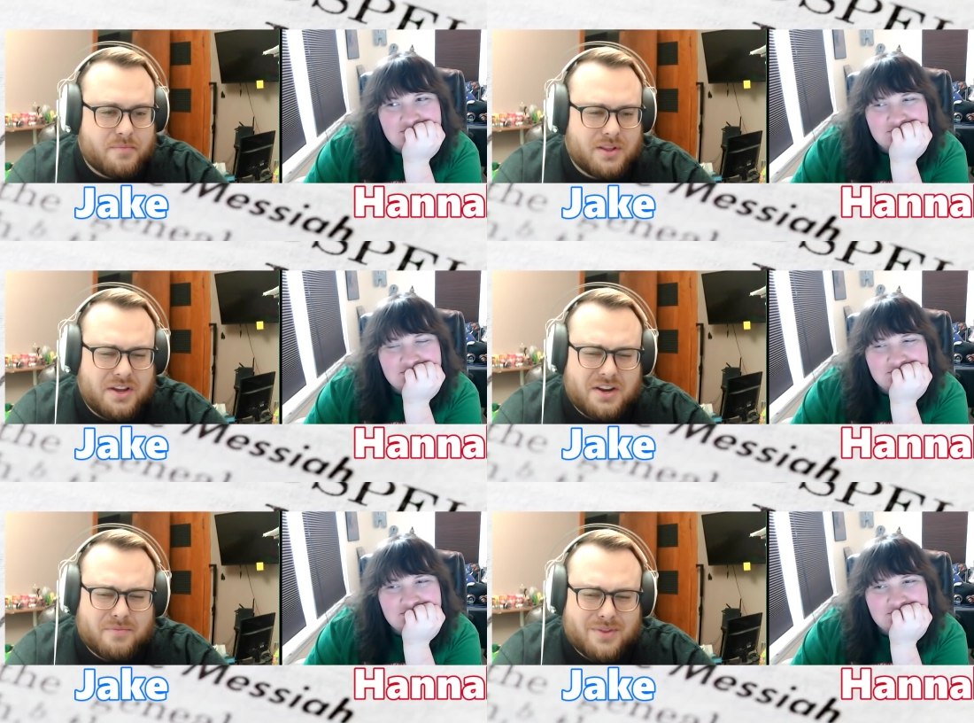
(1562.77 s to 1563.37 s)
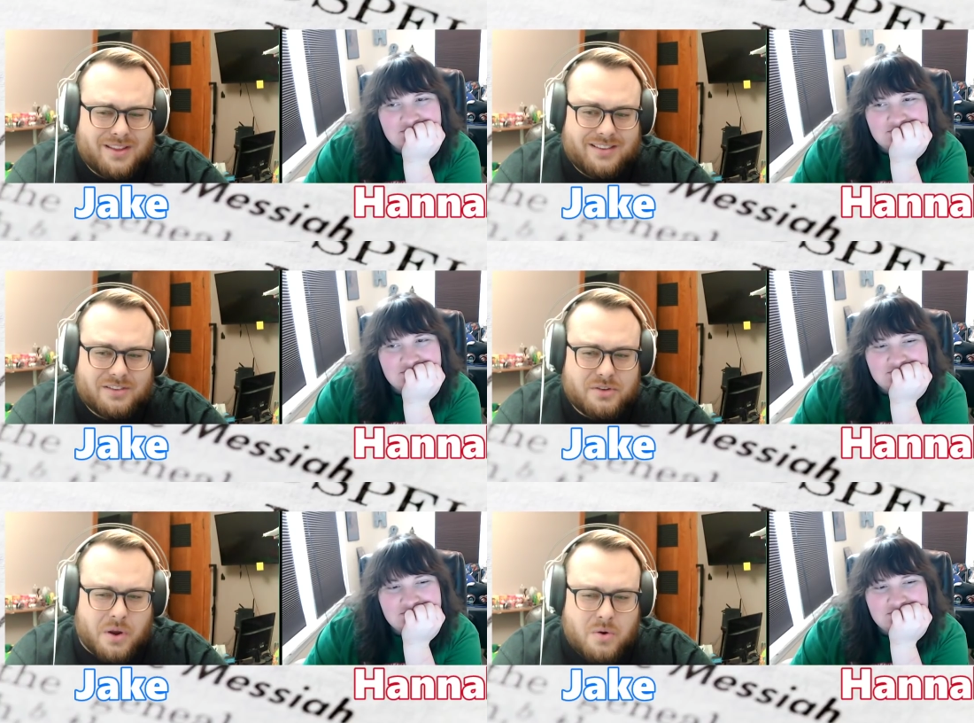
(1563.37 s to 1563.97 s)
Speaker 1: but like, but like,
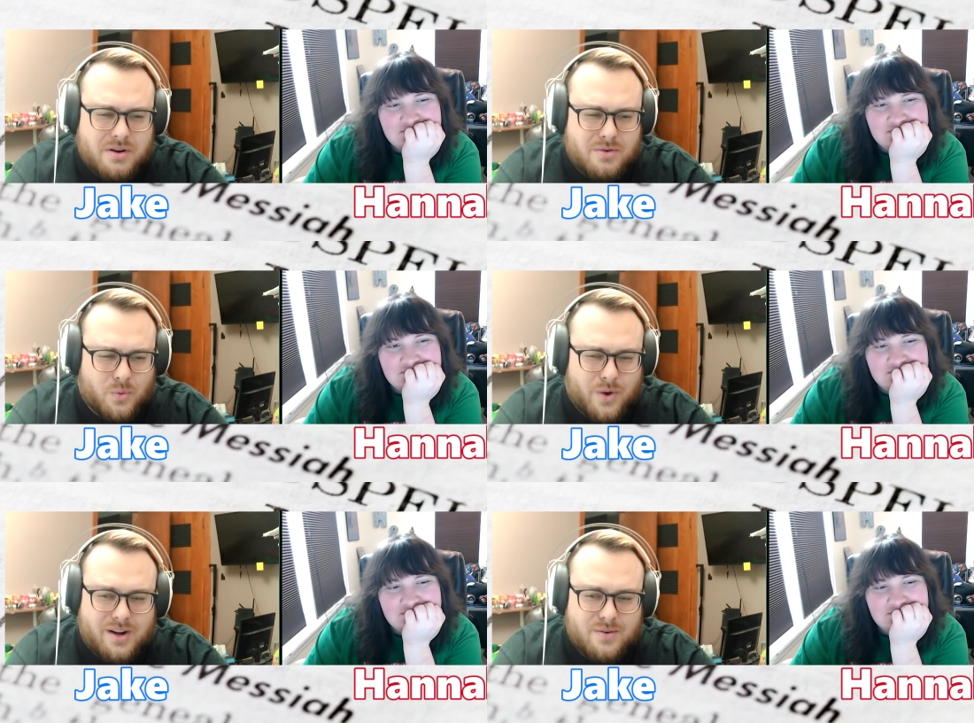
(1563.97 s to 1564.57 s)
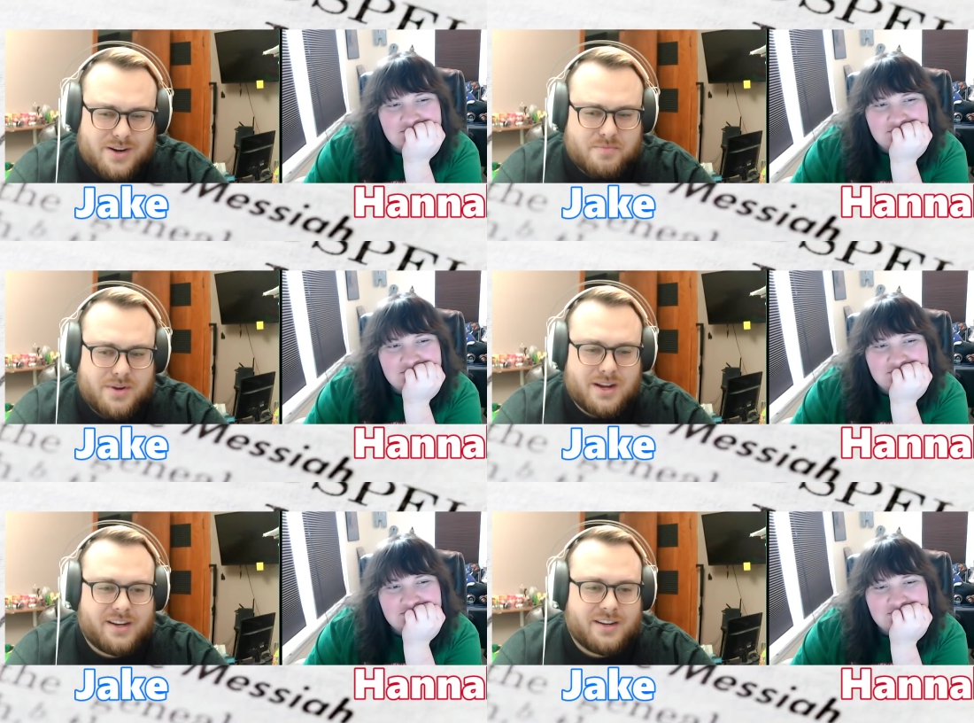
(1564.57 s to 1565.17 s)
there's no good rhetoric
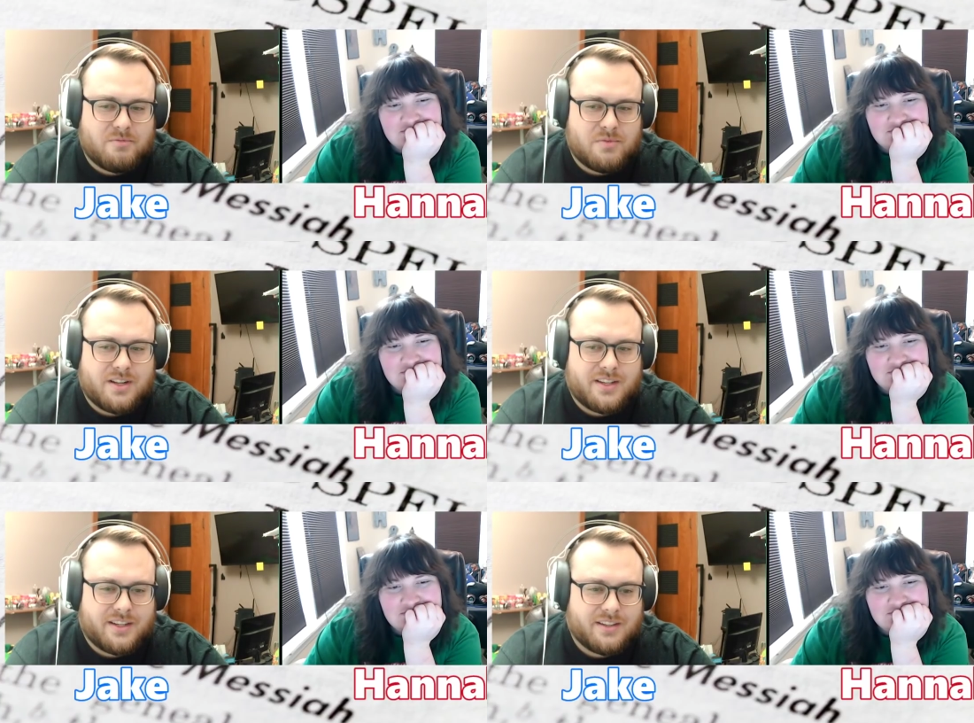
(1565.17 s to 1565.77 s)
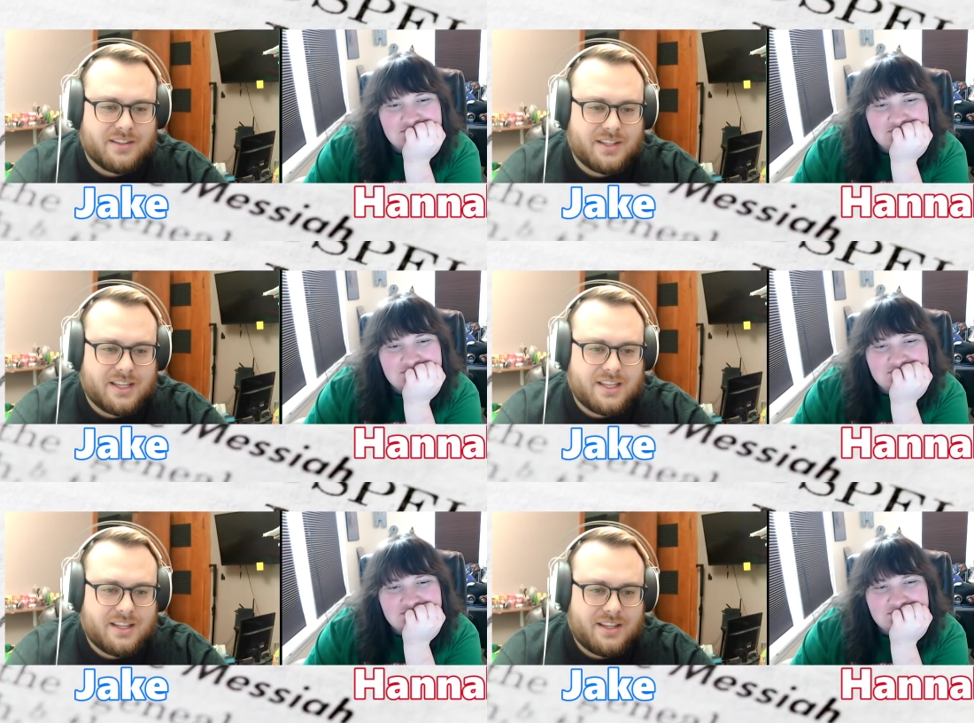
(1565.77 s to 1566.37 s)
behind it really
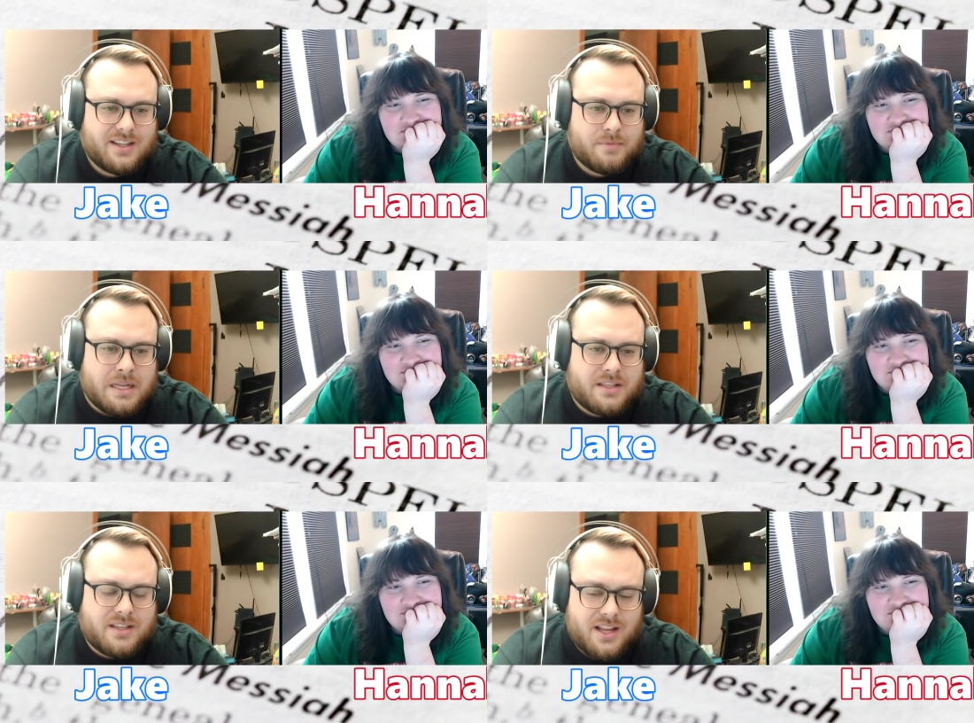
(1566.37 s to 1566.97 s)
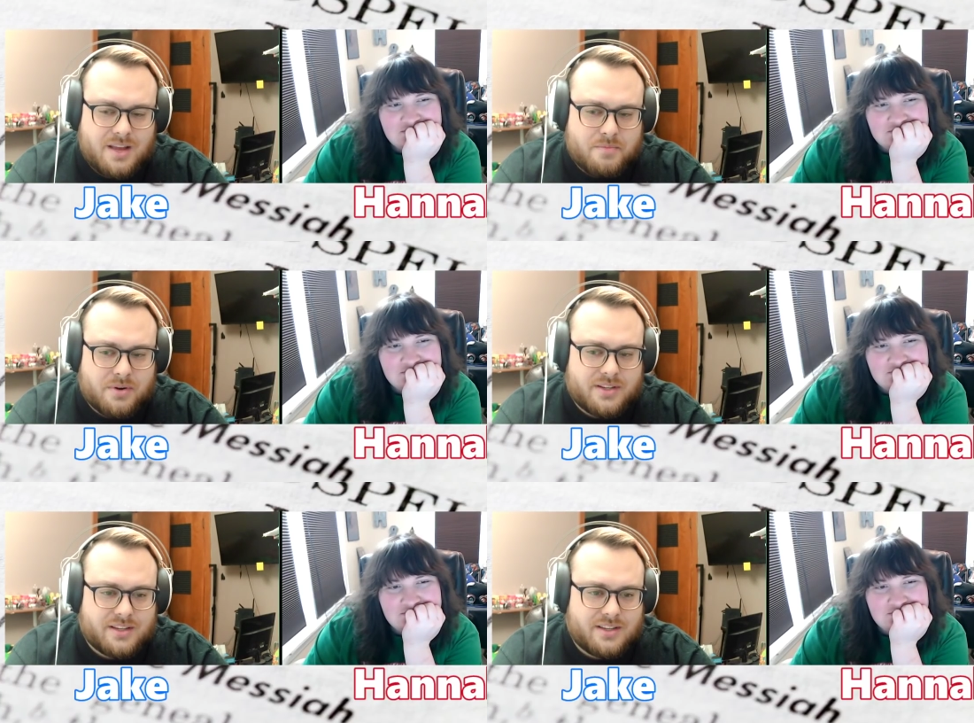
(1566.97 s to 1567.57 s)
but still it
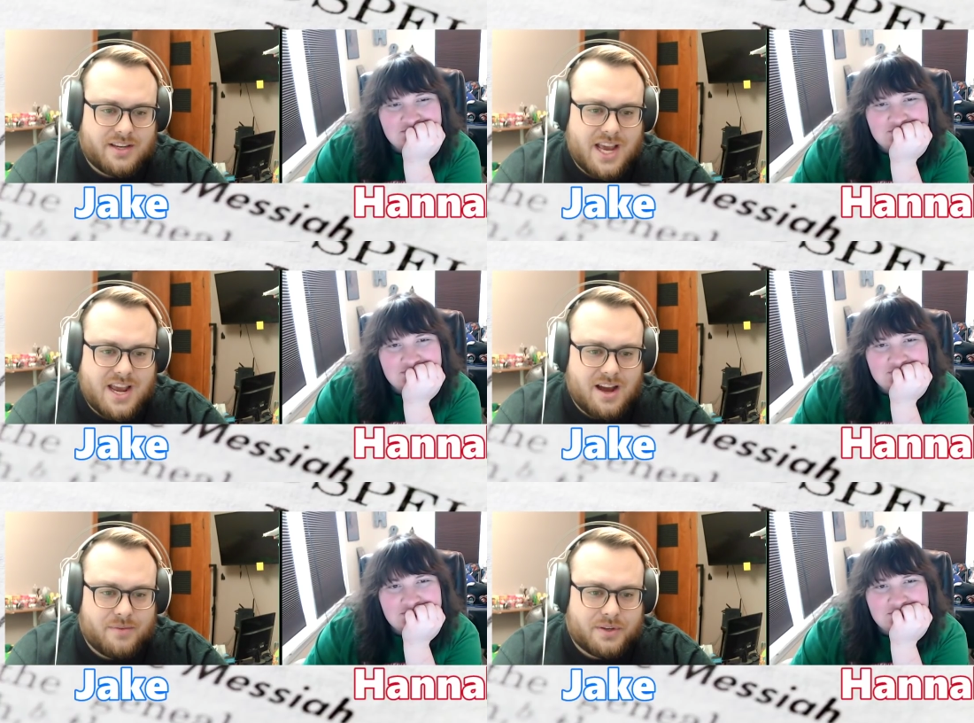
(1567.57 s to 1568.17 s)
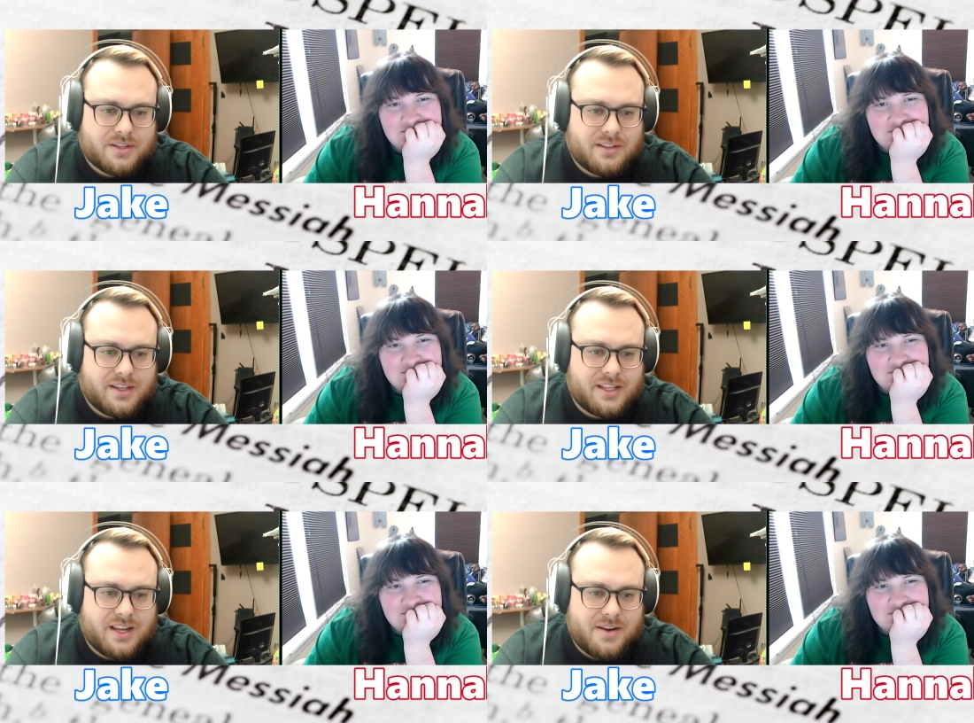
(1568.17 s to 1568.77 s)
persists today obviously
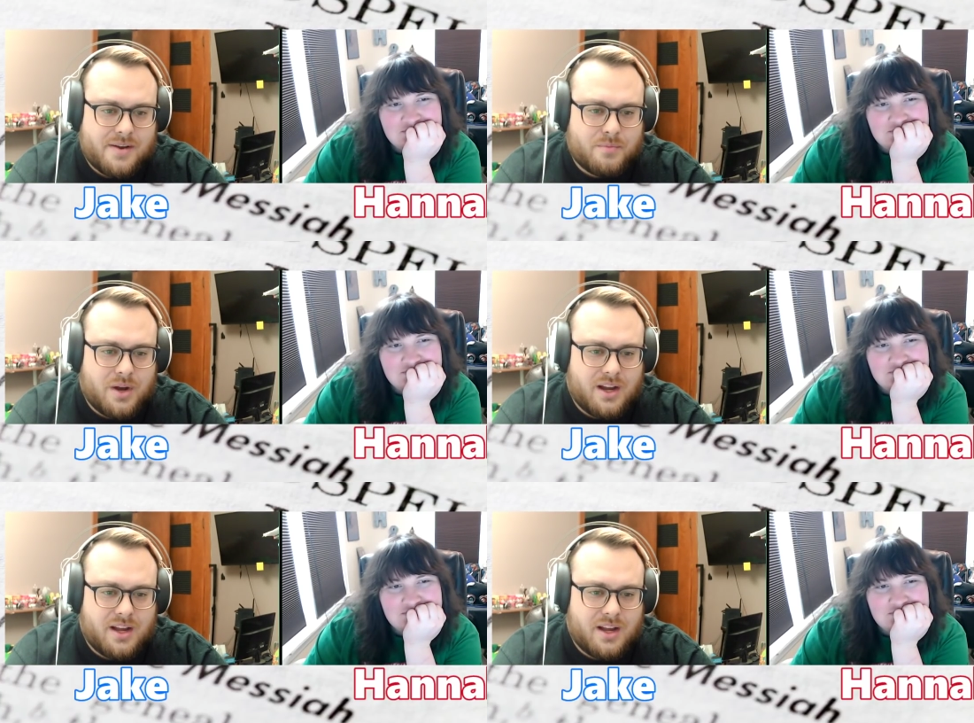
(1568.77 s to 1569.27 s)
and i am uh,